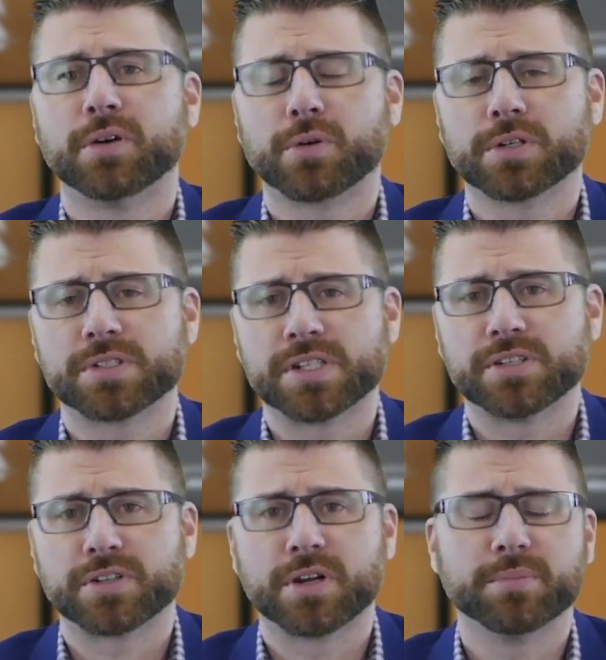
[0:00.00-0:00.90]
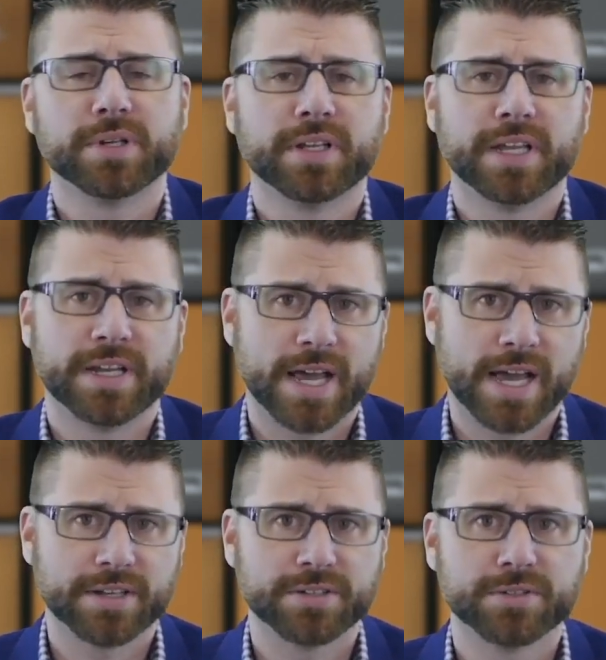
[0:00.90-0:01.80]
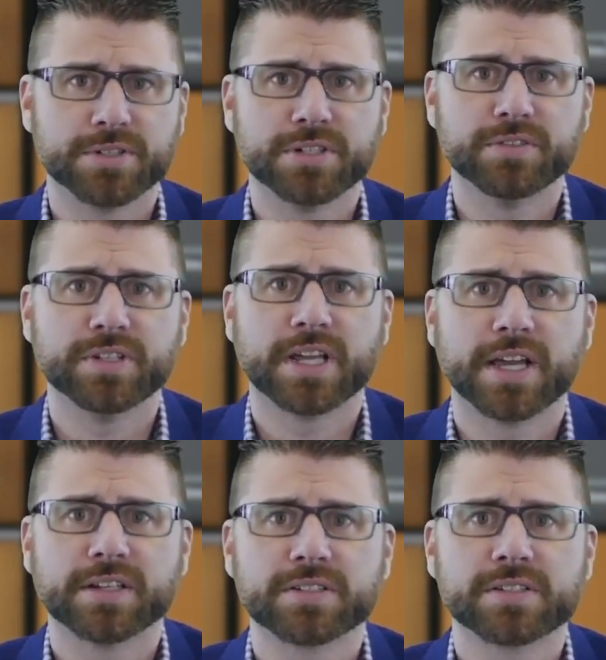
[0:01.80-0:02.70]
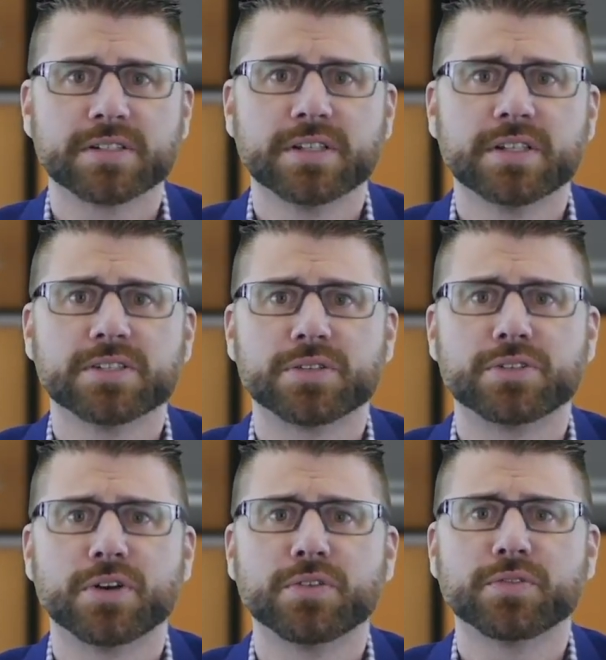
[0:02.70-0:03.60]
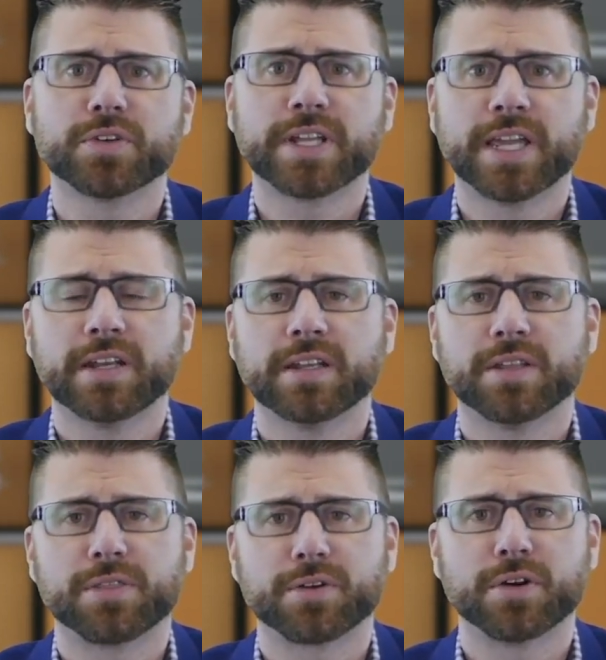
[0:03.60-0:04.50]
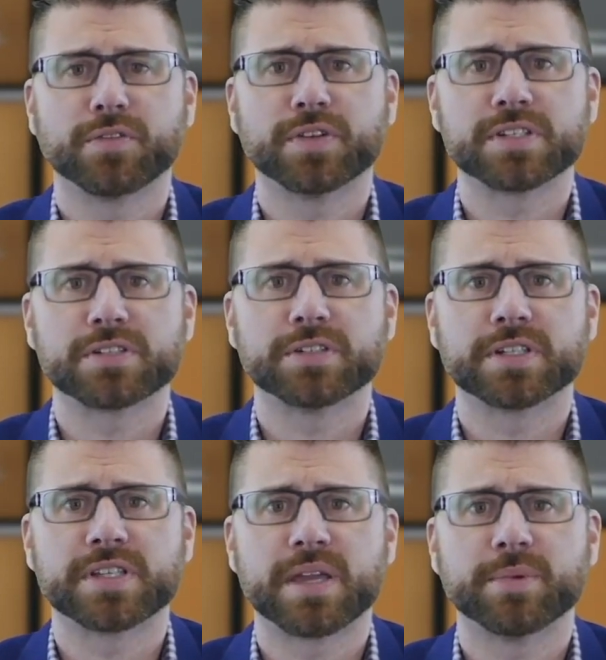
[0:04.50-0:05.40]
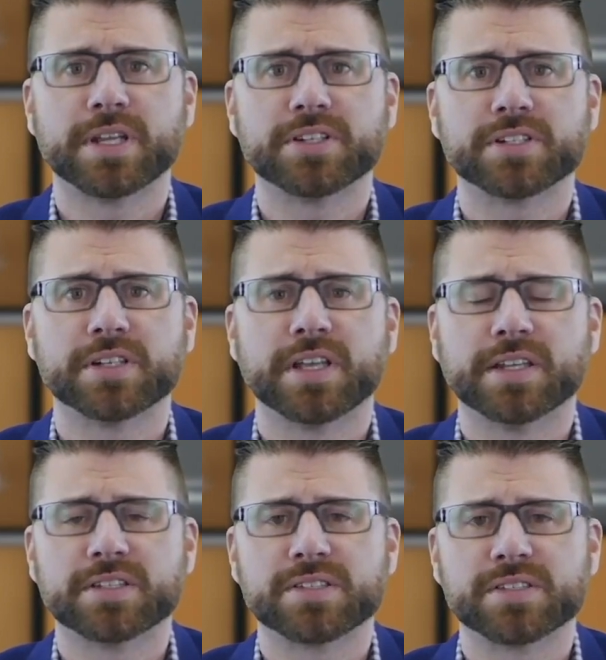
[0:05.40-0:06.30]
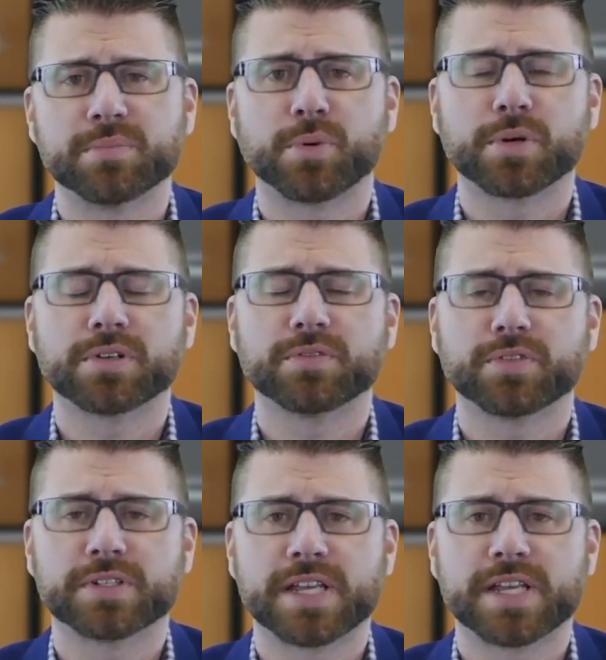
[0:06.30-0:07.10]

Horner syndrome and not due to uveitis. So don't forget a thorough physical examination, and this is important for